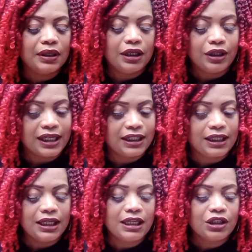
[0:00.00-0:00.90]
Got the
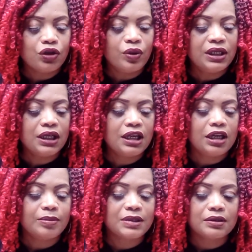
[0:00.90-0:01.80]
king and the queen of
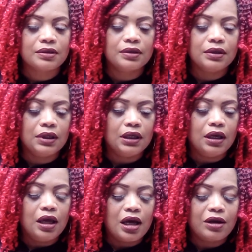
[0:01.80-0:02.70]
cups.
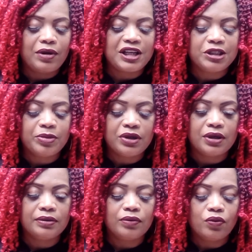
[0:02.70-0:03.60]
All right,
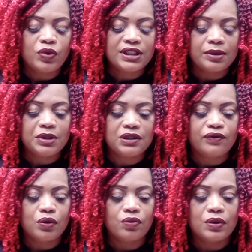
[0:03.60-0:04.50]
spirit. What's up with this
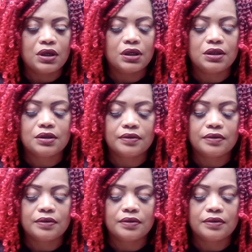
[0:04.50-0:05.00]
four wands?